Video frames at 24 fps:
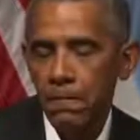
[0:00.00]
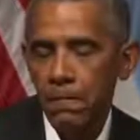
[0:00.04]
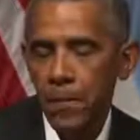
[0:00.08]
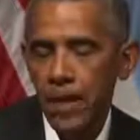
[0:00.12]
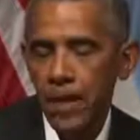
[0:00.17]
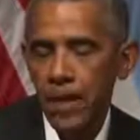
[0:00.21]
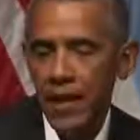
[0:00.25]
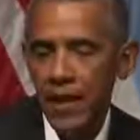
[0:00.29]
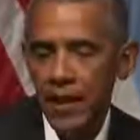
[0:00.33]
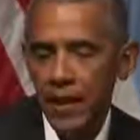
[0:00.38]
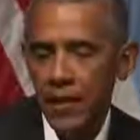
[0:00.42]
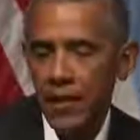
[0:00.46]

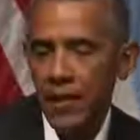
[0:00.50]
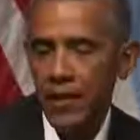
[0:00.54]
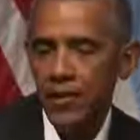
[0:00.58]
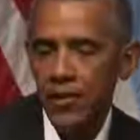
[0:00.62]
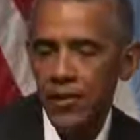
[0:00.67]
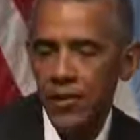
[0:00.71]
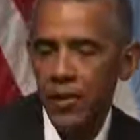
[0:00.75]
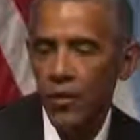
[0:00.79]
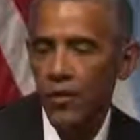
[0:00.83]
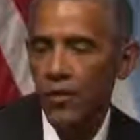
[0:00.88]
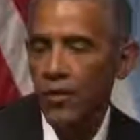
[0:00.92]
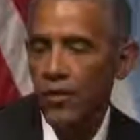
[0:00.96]
beneath the
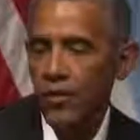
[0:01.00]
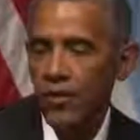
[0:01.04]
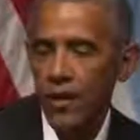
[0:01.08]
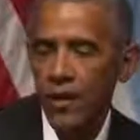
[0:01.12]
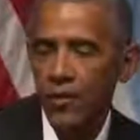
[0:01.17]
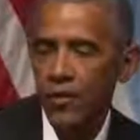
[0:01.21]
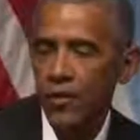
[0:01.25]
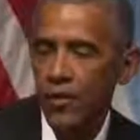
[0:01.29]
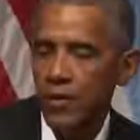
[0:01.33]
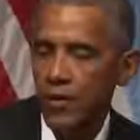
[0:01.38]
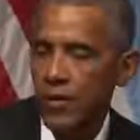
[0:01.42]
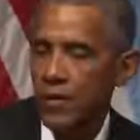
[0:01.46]
surface
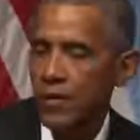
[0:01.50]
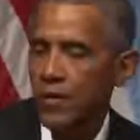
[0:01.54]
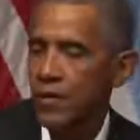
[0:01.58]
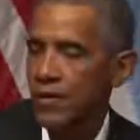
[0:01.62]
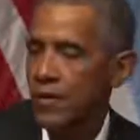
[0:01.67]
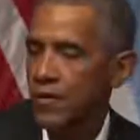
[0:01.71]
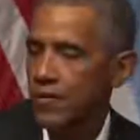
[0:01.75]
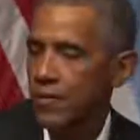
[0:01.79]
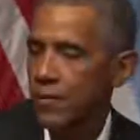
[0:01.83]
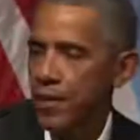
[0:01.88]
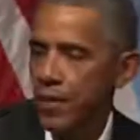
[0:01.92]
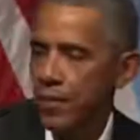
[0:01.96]

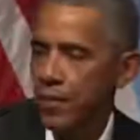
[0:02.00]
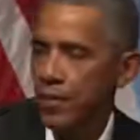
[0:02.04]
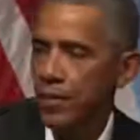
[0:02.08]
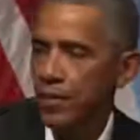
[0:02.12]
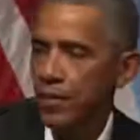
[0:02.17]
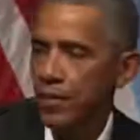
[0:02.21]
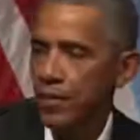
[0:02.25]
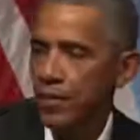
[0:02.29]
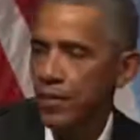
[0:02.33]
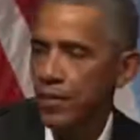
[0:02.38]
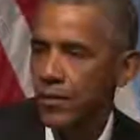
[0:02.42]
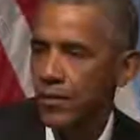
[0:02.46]
differences of
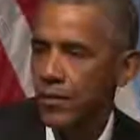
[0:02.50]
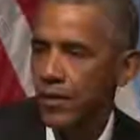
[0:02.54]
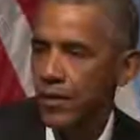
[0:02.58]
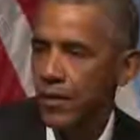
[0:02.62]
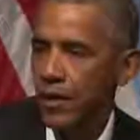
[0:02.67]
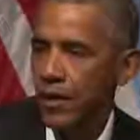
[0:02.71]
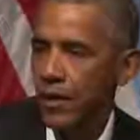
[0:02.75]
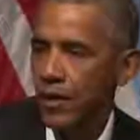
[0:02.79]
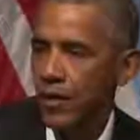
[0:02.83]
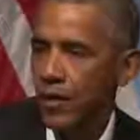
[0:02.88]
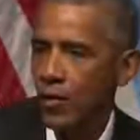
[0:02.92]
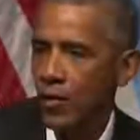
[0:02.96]
people,
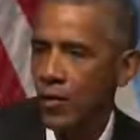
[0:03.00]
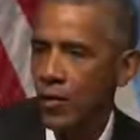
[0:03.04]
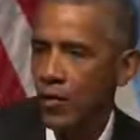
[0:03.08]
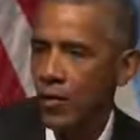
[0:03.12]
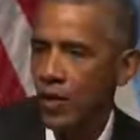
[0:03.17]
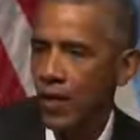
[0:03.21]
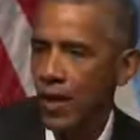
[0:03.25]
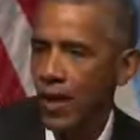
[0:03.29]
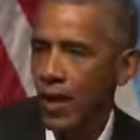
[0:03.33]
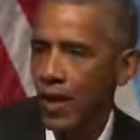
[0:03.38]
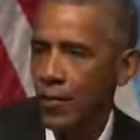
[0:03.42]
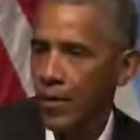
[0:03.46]
that there
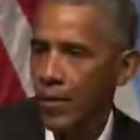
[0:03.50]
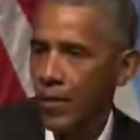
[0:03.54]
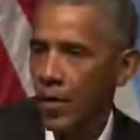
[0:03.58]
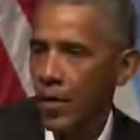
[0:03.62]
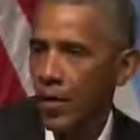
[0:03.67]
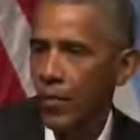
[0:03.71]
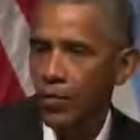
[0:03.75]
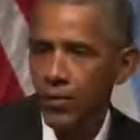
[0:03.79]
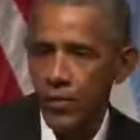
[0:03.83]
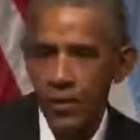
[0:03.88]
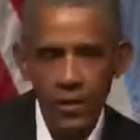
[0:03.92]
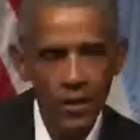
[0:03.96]
were common
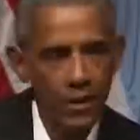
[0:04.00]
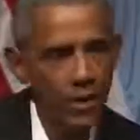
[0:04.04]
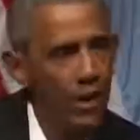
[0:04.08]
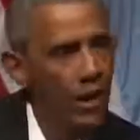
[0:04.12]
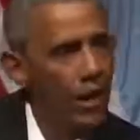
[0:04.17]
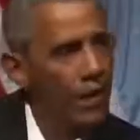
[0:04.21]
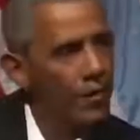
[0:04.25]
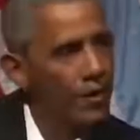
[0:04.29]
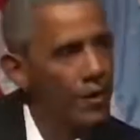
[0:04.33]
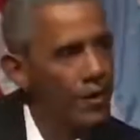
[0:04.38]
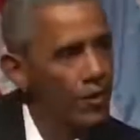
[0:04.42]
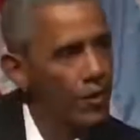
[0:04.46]
hopes and
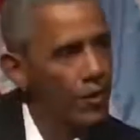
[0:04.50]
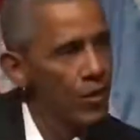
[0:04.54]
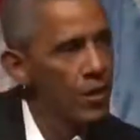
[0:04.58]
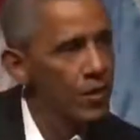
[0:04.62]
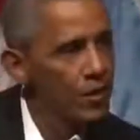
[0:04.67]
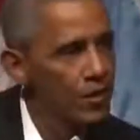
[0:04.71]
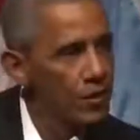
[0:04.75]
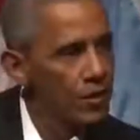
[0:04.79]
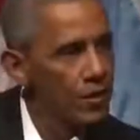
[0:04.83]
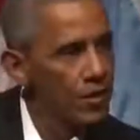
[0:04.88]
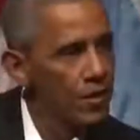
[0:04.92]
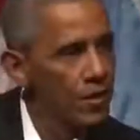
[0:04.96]
common
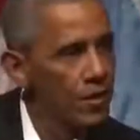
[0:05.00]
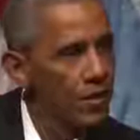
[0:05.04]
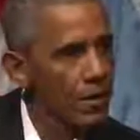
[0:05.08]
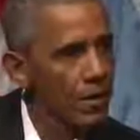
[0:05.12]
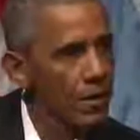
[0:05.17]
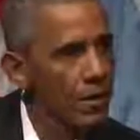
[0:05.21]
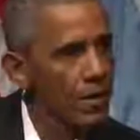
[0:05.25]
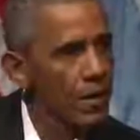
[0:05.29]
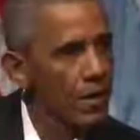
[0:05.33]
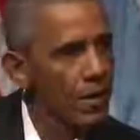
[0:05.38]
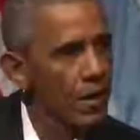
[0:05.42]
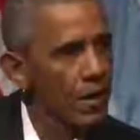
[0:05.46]
dreams
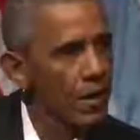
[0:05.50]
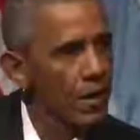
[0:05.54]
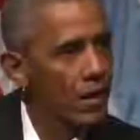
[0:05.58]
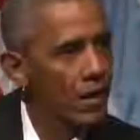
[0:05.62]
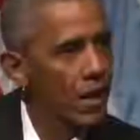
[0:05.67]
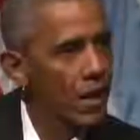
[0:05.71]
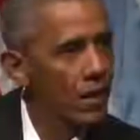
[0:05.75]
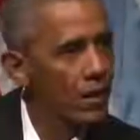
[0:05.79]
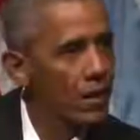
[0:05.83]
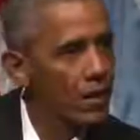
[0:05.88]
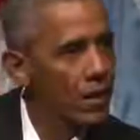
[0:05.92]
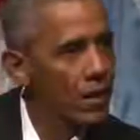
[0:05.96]
and
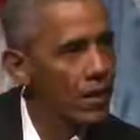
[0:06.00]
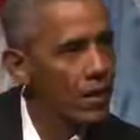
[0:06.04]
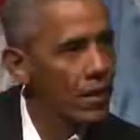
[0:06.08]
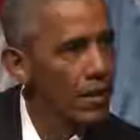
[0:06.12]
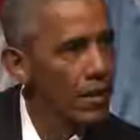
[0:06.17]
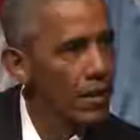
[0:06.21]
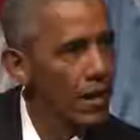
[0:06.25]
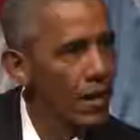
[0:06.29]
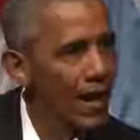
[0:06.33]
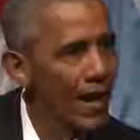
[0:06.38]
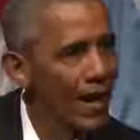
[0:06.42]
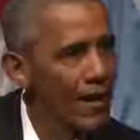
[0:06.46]
common
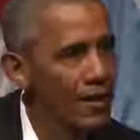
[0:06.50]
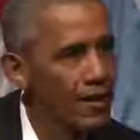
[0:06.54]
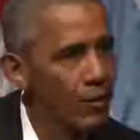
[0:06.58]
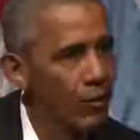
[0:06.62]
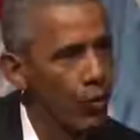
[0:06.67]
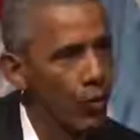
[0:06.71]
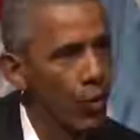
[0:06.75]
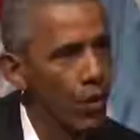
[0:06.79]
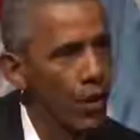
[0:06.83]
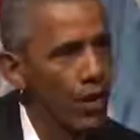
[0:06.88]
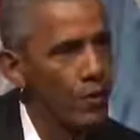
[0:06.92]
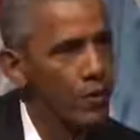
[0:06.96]

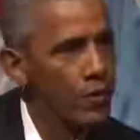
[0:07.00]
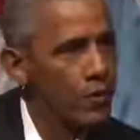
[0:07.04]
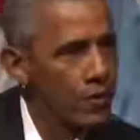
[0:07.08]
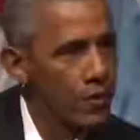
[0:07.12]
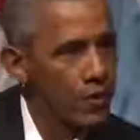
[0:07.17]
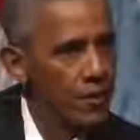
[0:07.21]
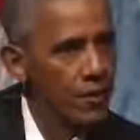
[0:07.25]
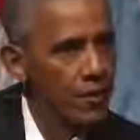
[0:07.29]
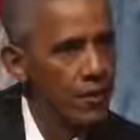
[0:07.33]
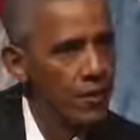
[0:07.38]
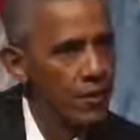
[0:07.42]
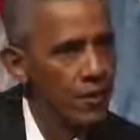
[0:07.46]

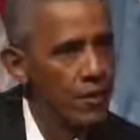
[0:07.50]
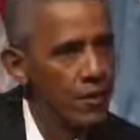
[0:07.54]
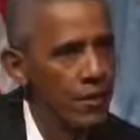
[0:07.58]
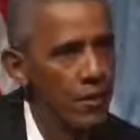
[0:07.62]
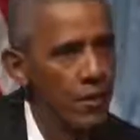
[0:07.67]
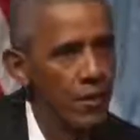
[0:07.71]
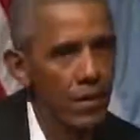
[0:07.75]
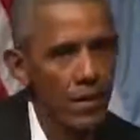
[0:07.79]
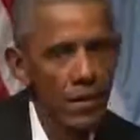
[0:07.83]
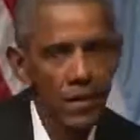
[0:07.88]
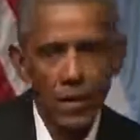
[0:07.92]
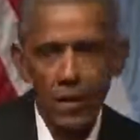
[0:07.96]
aspirations,
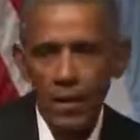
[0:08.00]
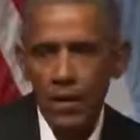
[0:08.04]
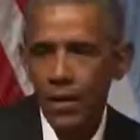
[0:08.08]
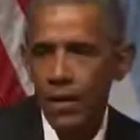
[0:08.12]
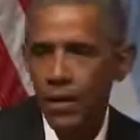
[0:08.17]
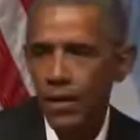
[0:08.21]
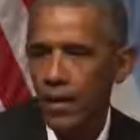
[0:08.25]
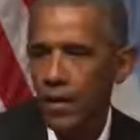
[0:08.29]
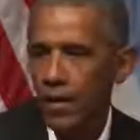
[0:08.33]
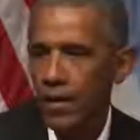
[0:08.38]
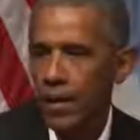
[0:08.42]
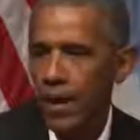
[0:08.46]

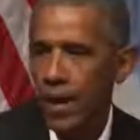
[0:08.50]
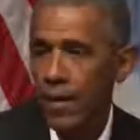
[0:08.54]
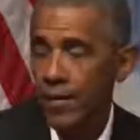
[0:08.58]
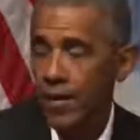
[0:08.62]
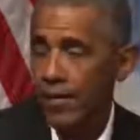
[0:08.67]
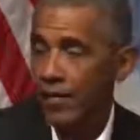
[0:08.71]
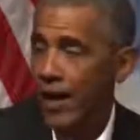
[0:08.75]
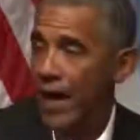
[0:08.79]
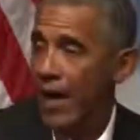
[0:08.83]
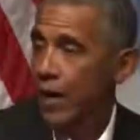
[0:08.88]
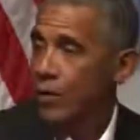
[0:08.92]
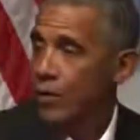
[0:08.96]

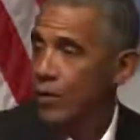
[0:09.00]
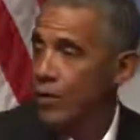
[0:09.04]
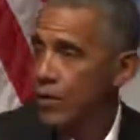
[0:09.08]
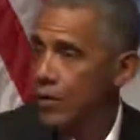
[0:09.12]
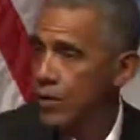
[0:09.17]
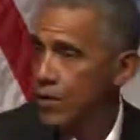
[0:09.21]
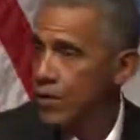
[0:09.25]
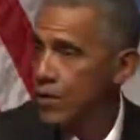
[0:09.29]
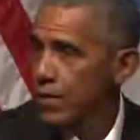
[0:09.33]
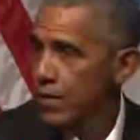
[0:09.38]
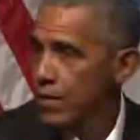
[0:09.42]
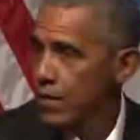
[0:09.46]
common
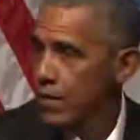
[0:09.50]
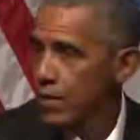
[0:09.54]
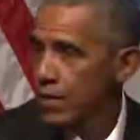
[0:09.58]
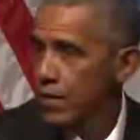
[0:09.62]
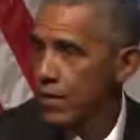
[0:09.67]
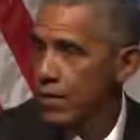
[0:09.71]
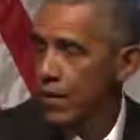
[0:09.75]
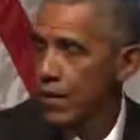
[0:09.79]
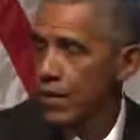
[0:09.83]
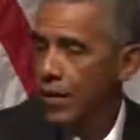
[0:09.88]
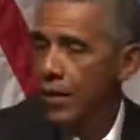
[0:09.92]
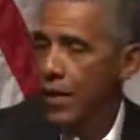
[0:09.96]
values
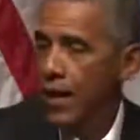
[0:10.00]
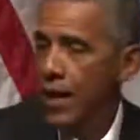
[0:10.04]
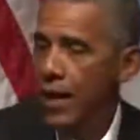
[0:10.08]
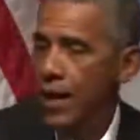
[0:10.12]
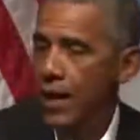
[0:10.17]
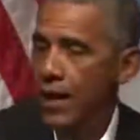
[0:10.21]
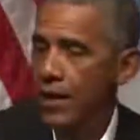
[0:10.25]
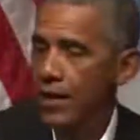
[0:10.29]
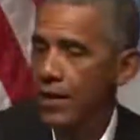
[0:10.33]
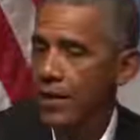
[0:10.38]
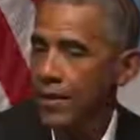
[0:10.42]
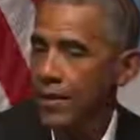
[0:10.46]

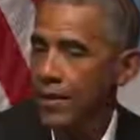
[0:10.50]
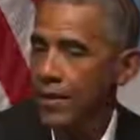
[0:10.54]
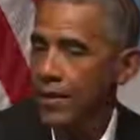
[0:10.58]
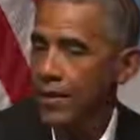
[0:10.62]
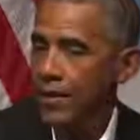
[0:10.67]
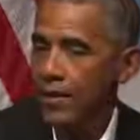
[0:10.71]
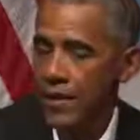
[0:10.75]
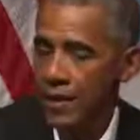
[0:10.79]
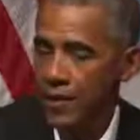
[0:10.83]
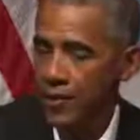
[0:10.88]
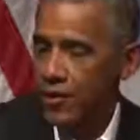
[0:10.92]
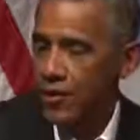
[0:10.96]
that
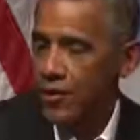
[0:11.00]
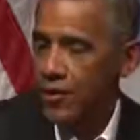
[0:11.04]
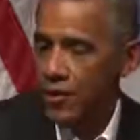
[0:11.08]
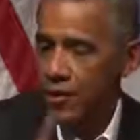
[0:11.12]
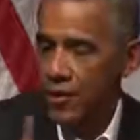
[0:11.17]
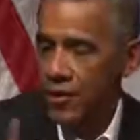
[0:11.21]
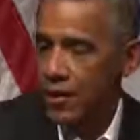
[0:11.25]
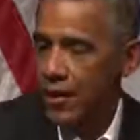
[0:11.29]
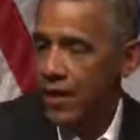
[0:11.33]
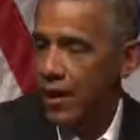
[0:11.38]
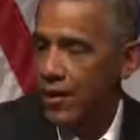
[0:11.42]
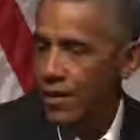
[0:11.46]
stitched
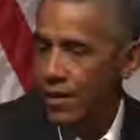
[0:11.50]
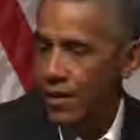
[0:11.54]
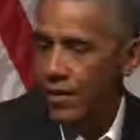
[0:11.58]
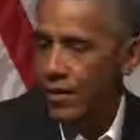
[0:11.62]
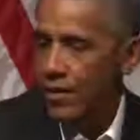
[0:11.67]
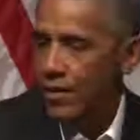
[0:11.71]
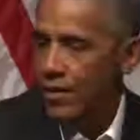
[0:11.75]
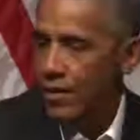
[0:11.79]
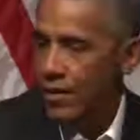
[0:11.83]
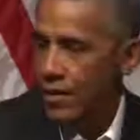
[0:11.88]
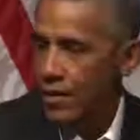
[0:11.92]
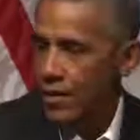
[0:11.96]
us
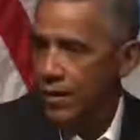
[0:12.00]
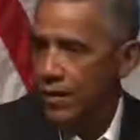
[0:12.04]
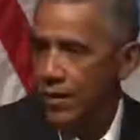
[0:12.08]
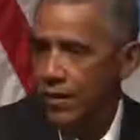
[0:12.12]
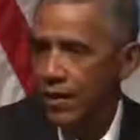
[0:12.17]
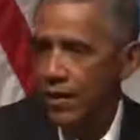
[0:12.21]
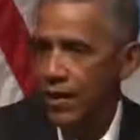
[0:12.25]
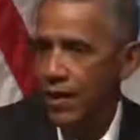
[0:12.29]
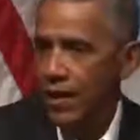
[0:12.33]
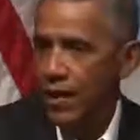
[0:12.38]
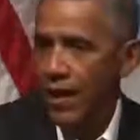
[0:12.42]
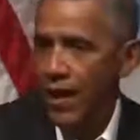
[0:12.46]
together
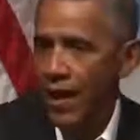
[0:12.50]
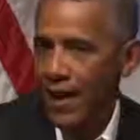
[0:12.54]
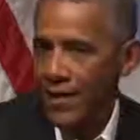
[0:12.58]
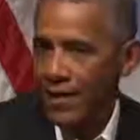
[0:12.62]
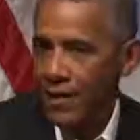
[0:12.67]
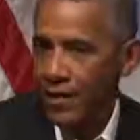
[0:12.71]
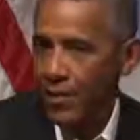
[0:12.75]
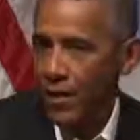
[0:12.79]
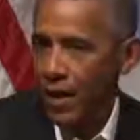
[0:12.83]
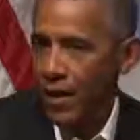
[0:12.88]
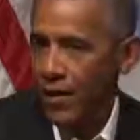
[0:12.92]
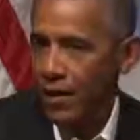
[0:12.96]

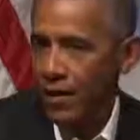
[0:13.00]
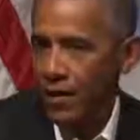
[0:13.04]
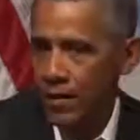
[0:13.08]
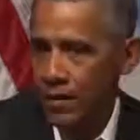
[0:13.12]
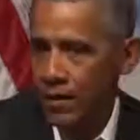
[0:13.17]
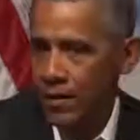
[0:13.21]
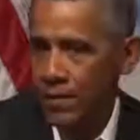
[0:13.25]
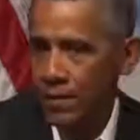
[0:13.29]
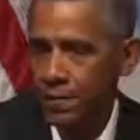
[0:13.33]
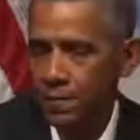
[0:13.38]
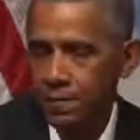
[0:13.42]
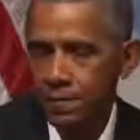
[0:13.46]
as
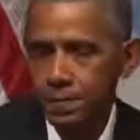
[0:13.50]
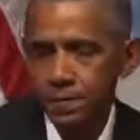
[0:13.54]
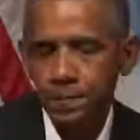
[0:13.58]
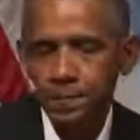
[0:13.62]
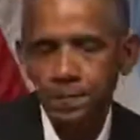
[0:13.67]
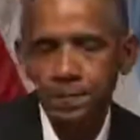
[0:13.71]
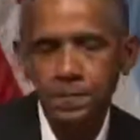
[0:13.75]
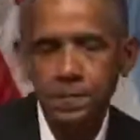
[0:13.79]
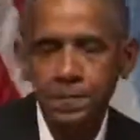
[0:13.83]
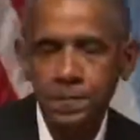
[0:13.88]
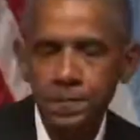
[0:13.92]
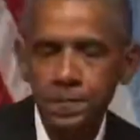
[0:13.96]
Americans.
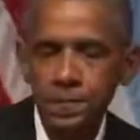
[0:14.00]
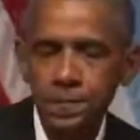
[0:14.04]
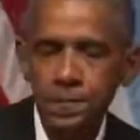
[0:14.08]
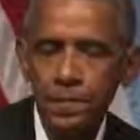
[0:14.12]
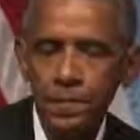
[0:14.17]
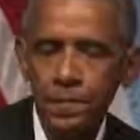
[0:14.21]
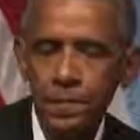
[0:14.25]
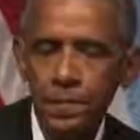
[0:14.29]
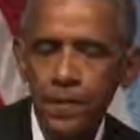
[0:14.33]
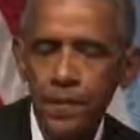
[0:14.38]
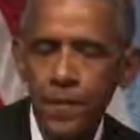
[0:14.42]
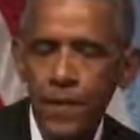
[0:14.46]

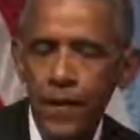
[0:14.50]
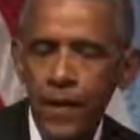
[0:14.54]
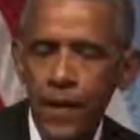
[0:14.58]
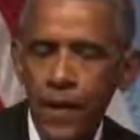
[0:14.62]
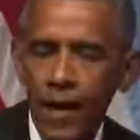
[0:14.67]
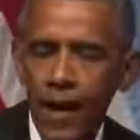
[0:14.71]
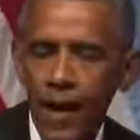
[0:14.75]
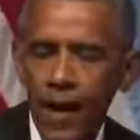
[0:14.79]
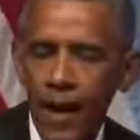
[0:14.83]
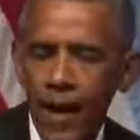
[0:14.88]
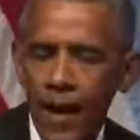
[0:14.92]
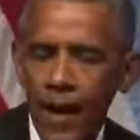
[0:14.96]

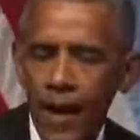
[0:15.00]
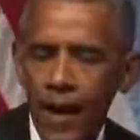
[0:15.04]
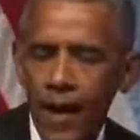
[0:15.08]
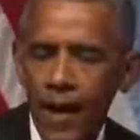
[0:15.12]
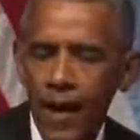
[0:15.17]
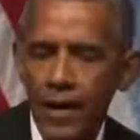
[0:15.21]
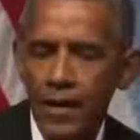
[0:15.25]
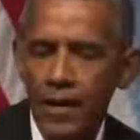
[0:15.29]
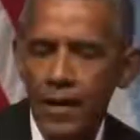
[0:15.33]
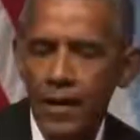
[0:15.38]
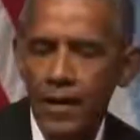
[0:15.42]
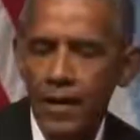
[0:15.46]

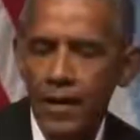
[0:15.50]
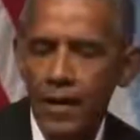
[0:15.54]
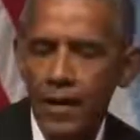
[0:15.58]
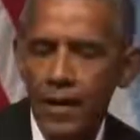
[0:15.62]
And